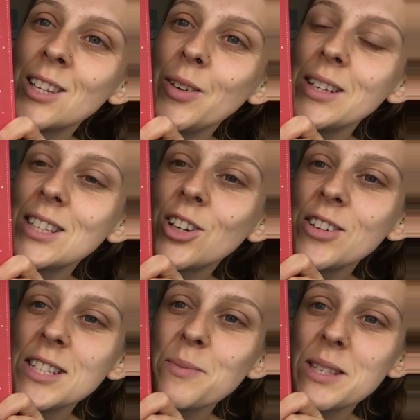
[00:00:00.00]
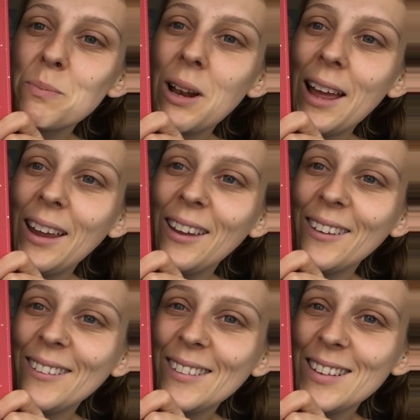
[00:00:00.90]
So it's a Christmas plate.
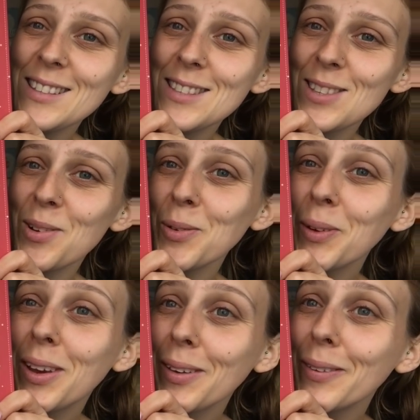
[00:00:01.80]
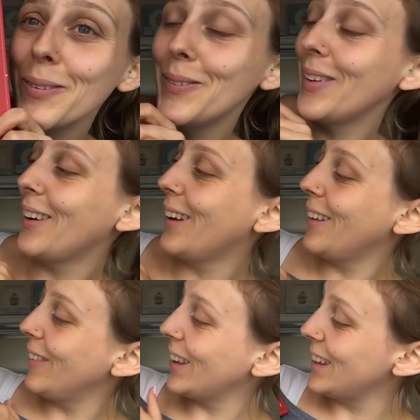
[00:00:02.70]
So cute.
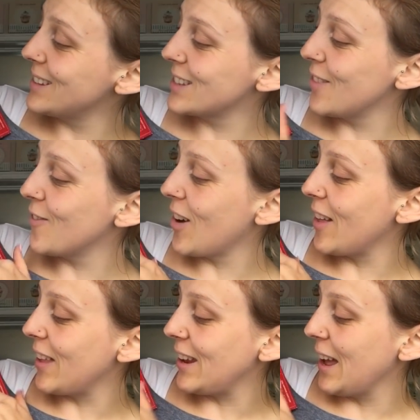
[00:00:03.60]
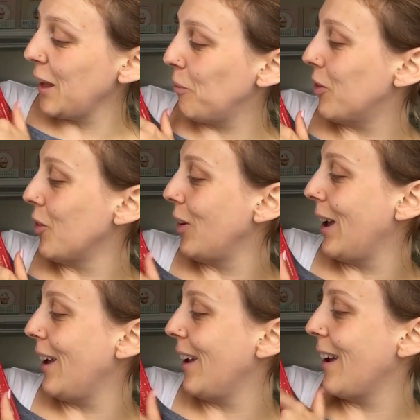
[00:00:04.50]
And the kids can write their names on
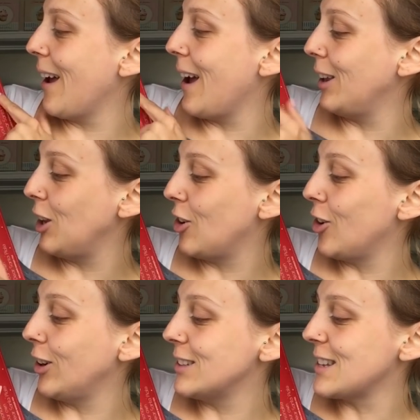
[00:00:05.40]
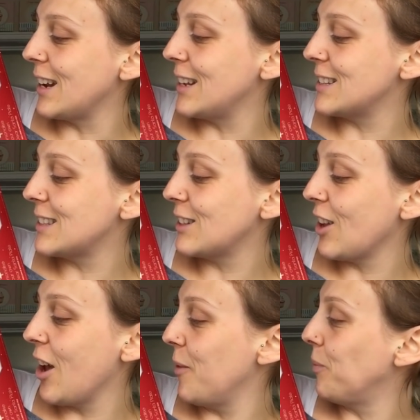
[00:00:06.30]
it. And you got Santa's
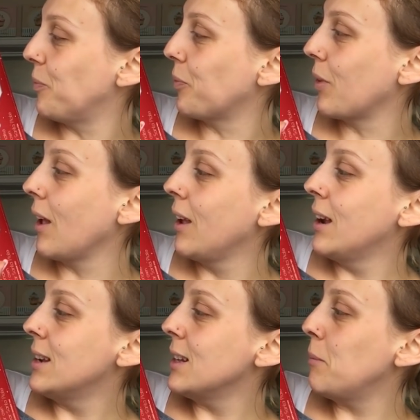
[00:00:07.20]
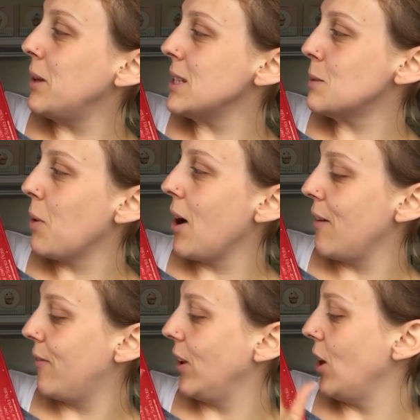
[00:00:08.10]
mince
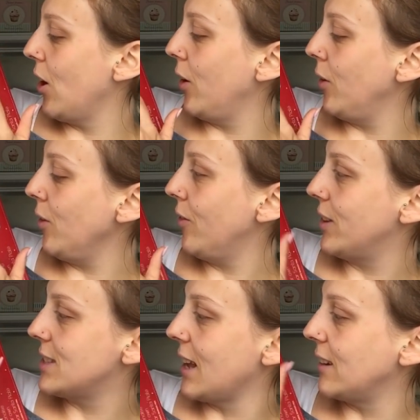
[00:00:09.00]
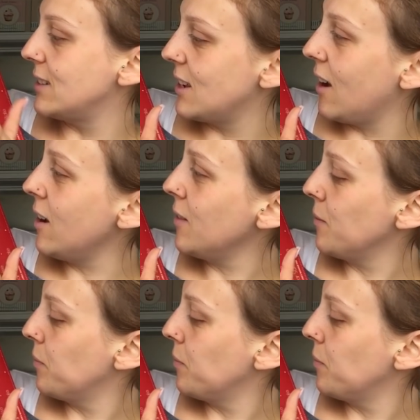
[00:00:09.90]
pie for you, for Santa.